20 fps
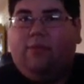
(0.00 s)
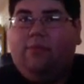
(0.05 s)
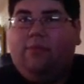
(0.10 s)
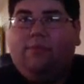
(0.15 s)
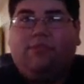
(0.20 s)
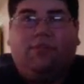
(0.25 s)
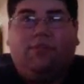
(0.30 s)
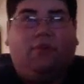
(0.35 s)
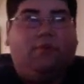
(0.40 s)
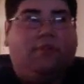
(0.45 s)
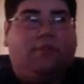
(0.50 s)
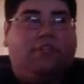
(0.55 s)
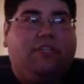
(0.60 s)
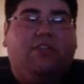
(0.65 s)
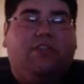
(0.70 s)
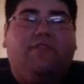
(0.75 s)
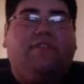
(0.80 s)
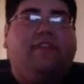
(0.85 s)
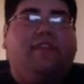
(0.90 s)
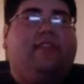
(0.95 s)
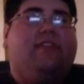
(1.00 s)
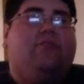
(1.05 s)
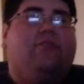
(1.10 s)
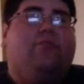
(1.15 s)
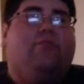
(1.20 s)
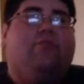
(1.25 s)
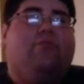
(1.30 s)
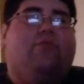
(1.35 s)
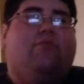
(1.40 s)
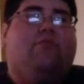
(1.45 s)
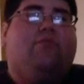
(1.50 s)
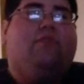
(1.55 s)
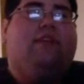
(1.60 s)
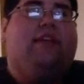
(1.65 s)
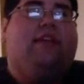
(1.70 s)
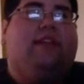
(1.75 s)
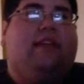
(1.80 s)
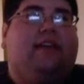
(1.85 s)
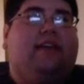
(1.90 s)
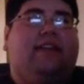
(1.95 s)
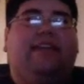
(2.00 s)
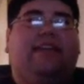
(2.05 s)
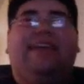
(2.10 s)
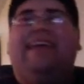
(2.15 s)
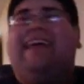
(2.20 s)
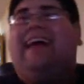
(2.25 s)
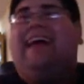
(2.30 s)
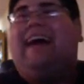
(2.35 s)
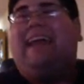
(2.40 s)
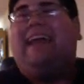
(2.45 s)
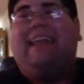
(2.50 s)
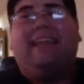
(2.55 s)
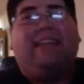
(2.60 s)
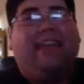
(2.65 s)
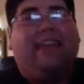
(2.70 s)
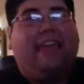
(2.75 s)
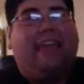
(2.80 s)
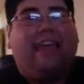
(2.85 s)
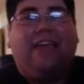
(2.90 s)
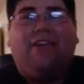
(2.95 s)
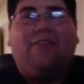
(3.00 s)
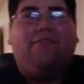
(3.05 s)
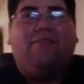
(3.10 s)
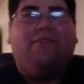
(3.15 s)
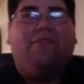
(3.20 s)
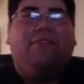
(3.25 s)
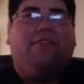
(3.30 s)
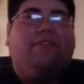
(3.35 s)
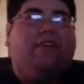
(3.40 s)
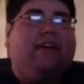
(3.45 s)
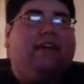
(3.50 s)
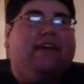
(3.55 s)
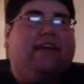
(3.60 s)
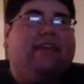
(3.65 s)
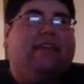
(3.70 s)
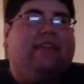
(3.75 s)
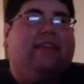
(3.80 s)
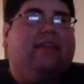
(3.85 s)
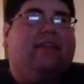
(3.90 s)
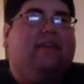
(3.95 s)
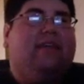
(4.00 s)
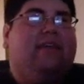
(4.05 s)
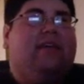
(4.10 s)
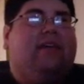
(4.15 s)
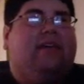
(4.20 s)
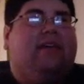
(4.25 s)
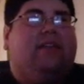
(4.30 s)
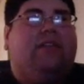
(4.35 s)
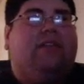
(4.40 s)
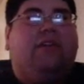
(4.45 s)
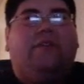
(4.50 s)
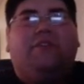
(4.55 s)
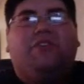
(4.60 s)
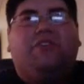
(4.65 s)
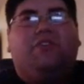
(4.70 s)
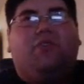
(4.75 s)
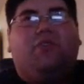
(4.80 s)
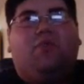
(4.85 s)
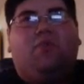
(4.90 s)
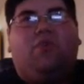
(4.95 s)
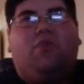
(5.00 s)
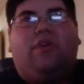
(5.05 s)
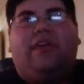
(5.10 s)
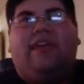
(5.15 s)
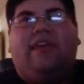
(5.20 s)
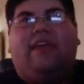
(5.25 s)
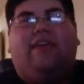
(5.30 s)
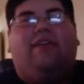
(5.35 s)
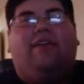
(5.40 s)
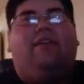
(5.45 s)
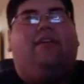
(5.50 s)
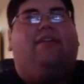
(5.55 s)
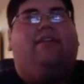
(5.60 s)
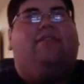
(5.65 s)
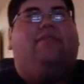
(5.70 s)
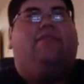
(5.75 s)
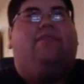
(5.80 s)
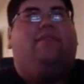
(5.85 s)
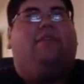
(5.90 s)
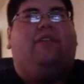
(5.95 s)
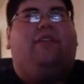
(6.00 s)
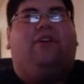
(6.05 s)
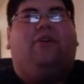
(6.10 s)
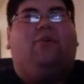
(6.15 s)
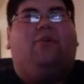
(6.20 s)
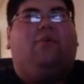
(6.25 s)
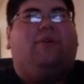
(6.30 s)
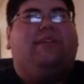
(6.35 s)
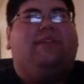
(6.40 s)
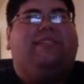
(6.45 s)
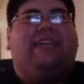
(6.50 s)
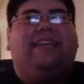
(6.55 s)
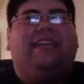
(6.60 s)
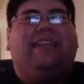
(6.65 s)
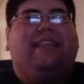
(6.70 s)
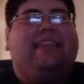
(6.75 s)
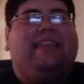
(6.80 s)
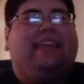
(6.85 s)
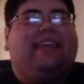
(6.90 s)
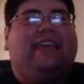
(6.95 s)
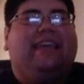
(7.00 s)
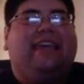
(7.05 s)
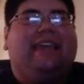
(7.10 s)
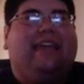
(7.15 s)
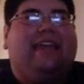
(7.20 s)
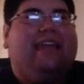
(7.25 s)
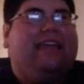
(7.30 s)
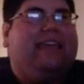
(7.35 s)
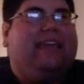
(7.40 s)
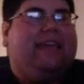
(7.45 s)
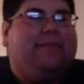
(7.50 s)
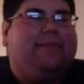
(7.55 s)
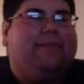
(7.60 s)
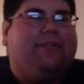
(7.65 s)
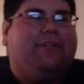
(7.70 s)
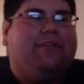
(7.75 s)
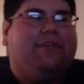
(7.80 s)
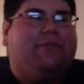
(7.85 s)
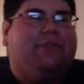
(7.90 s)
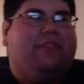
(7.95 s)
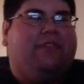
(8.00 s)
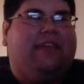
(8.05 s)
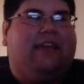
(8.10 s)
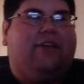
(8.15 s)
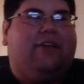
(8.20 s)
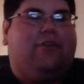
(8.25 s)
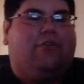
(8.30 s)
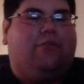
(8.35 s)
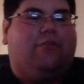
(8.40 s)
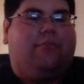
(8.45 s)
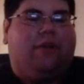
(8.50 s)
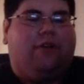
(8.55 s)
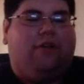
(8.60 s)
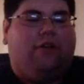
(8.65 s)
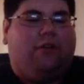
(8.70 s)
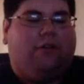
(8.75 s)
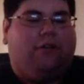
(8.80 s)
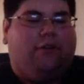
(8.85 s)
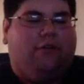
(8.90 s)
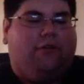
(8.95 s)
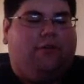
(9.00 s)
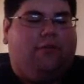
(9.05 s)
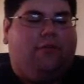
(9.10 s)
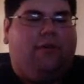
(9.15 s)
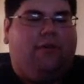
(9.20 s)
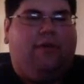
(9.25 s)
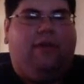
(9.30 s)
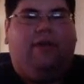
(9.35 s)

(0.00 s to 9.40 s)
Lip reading: So the stuff they did with Wolverine, I liked. I didn't care for the fucking love story, because I didn't think he had any chemistry with that girl Mariko.